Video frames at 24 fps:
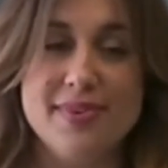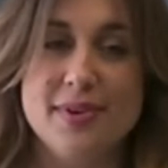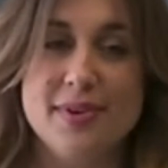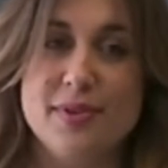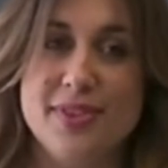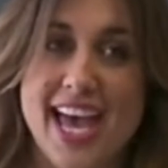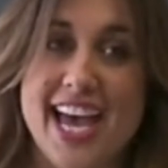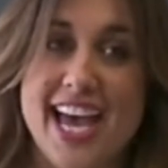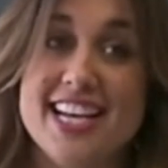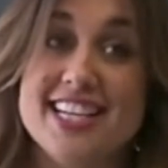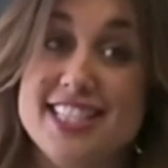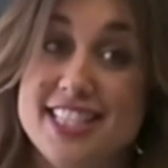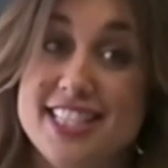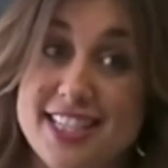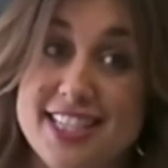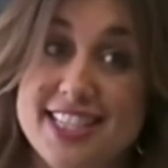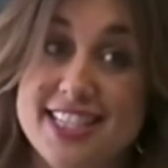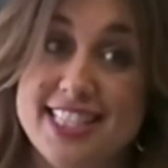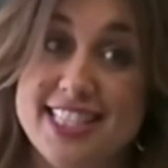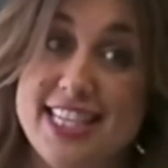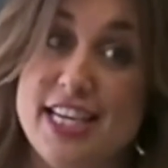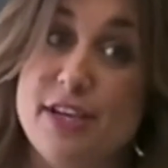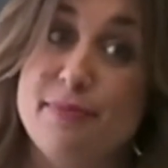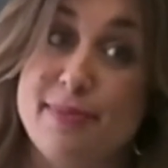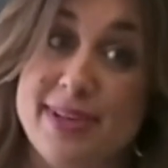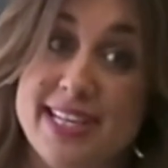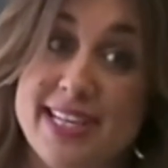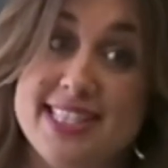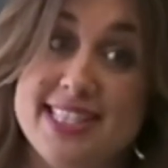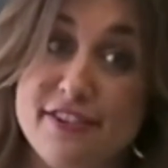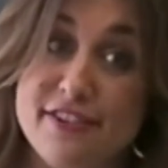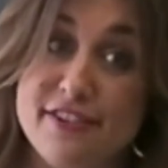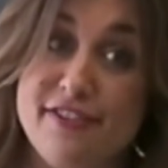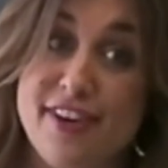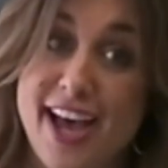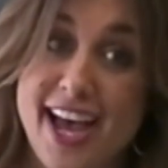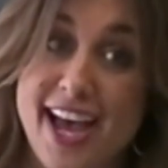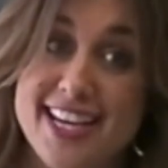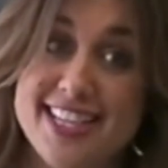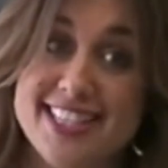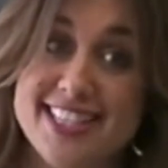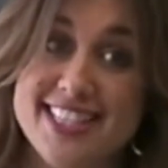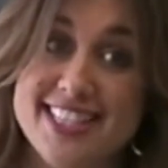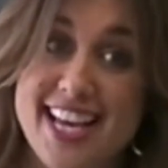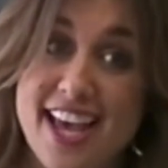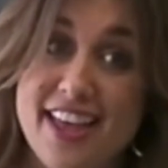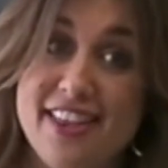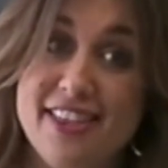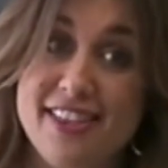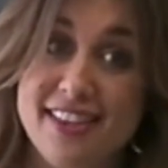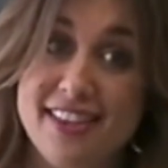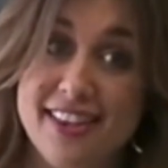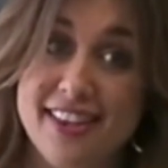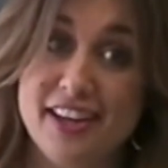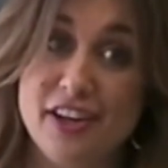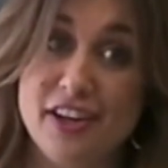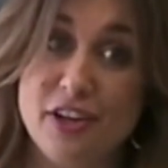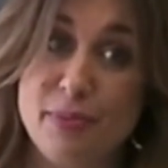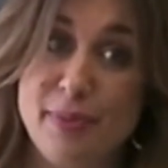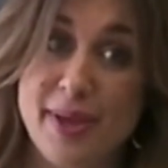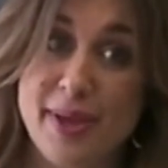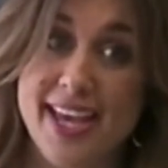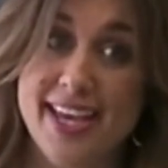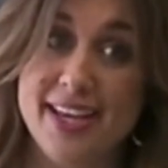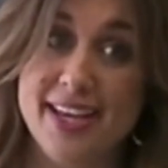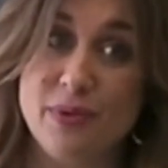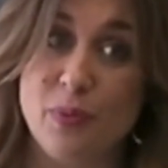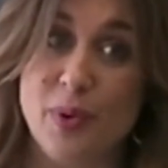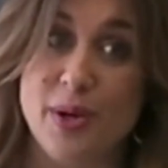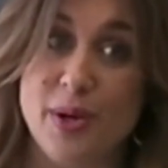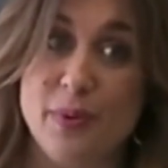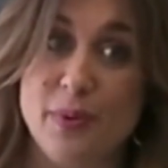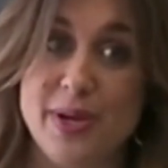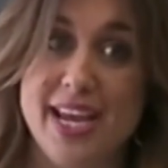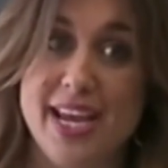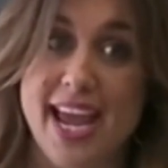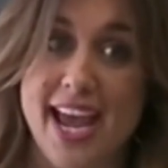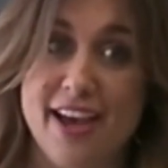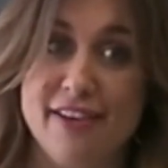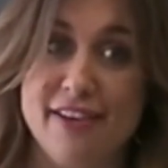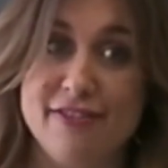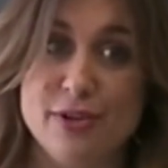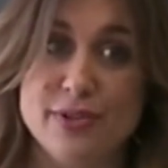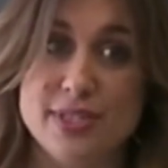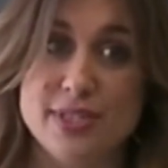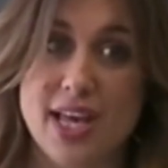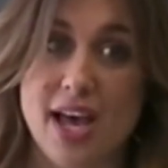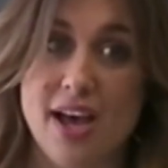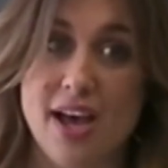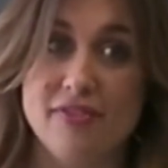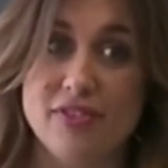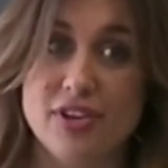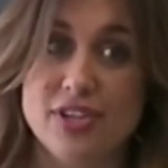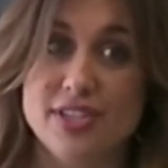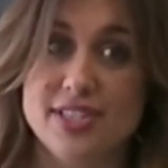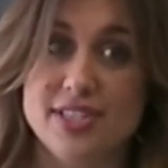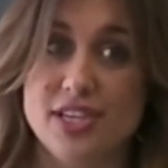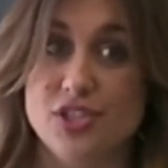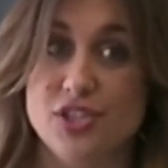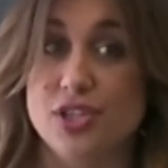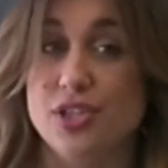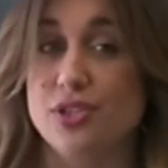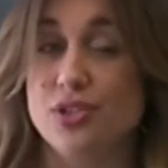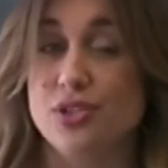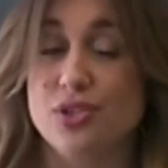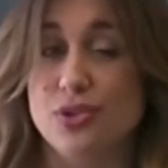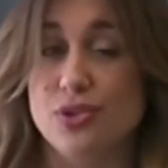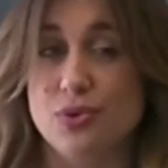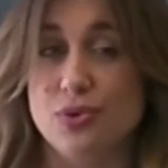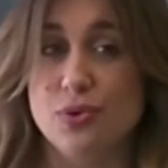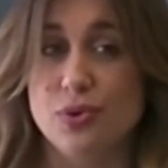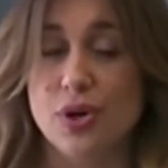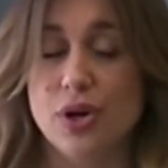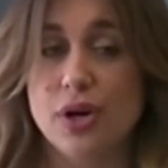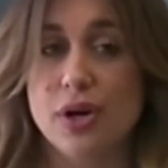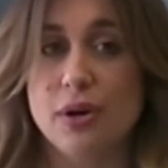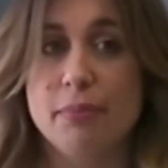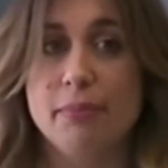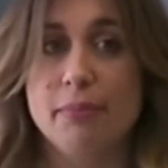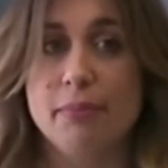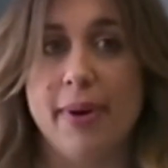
that demystifies death a little bit when we have those conversations sooner.